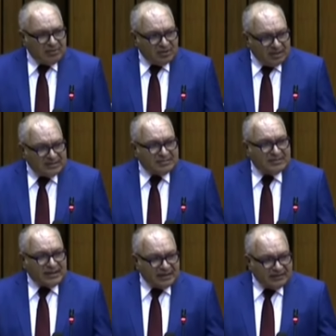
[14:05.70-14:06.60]
blaming some
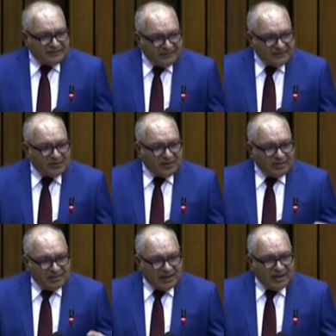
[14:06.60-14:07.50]
taking a 50
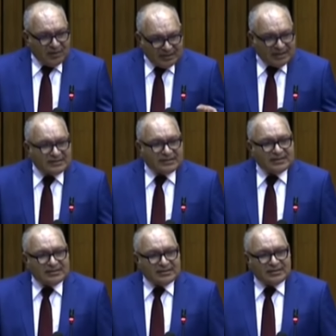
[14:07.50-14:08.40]
toya per hour yet.
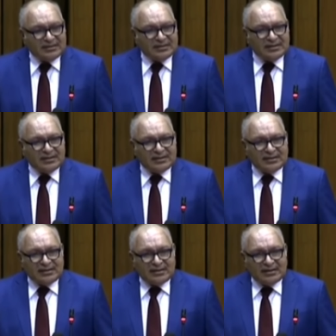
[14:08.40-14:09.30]

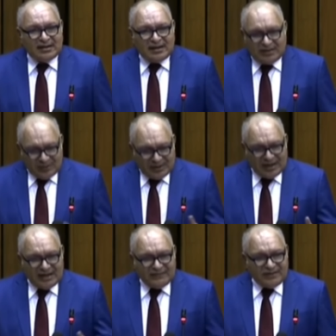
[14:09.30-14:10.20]
And you
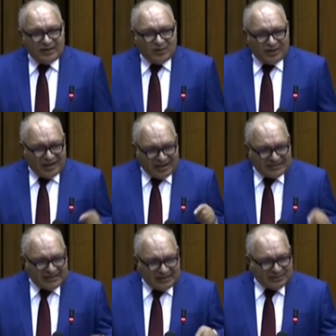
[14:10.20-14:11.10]
and I have the
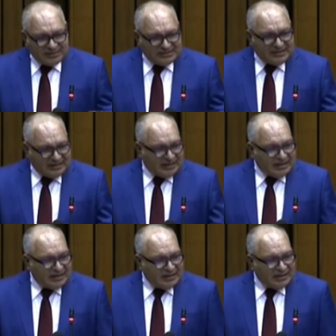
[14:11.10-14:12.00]
audacity to sit
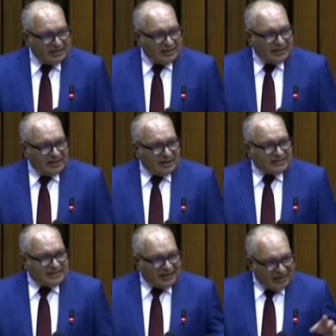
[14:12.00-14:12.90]
here
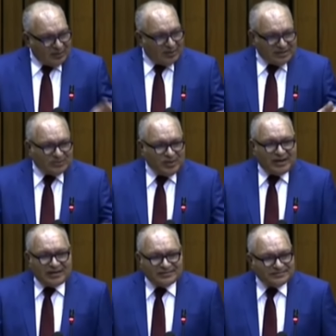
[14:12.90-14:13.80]
and say that all is well,